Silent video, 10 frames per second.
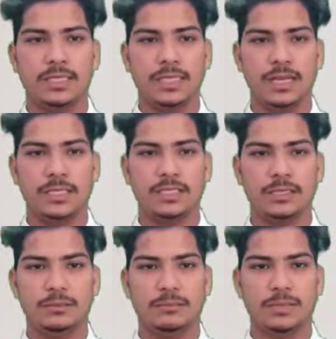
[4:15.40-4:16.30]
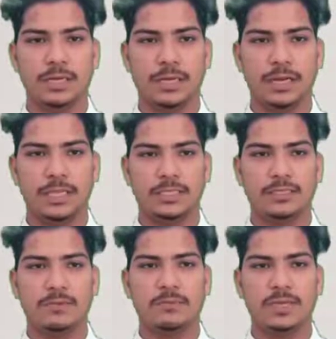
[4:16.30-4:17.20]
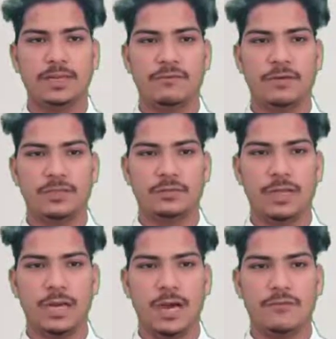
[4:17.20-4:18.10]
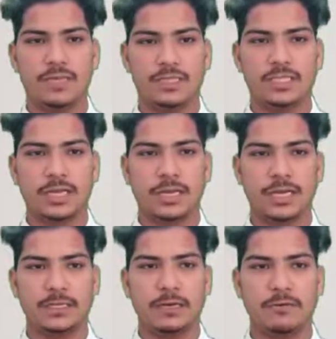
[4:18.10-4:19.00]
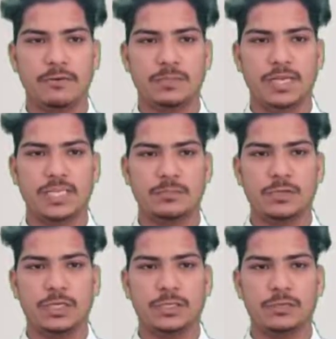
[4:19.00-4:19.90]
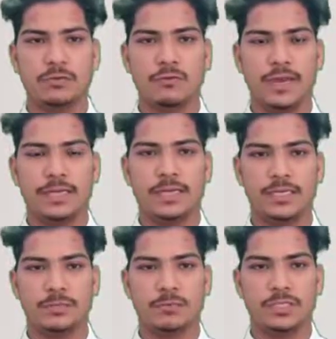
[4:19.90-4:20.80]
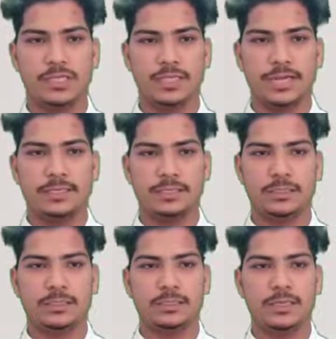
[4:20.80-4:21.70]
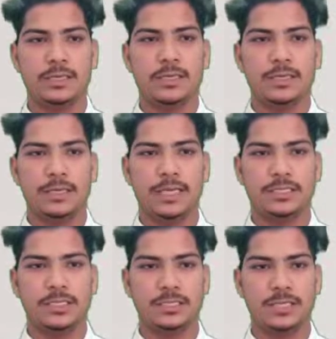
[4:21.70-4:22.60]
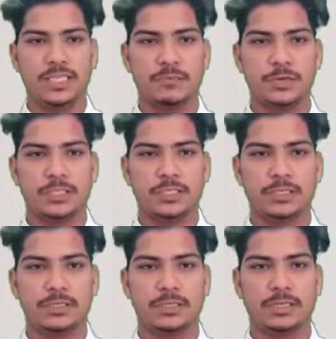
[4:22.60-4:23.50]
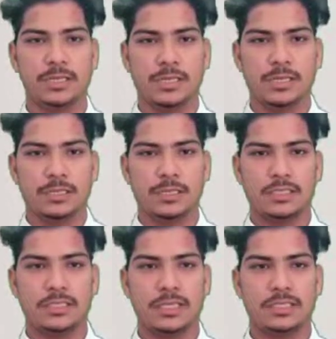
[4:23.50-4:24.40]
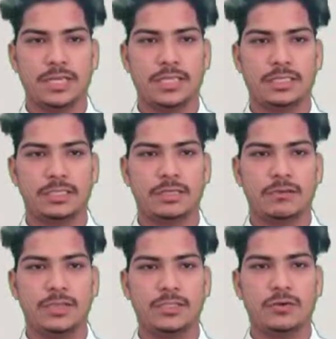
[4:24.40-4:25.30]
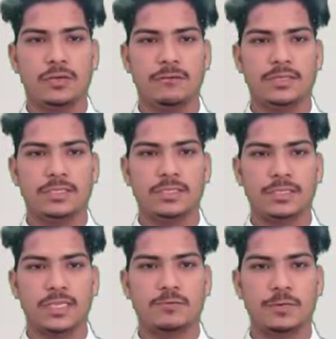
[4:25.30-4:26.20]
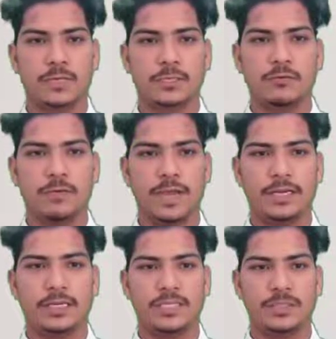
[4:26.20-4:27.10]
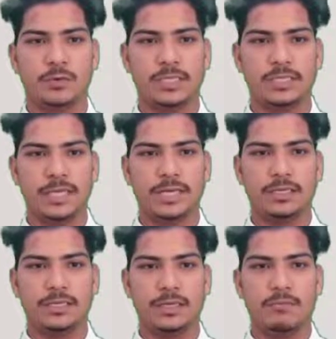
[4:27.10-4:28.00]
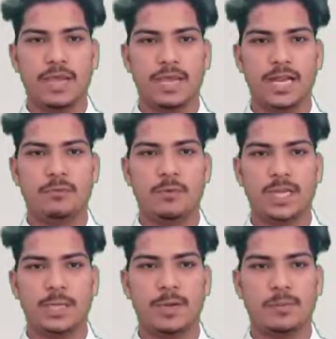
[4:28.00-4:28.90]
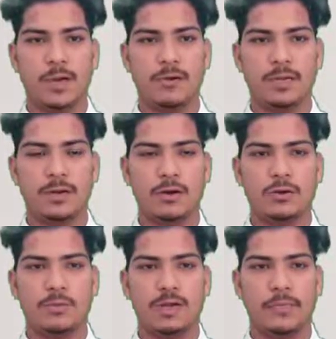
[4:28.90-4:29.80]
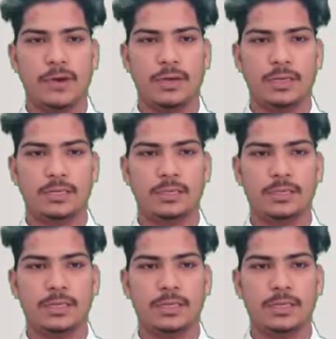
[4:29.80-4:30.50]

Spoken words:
Third is collection. Collection simply refers to the how waste is collected for transportation to final disposal site. Next is transportation. This is the stage when solid waste is transported to final disposal site by help of animal power or human power.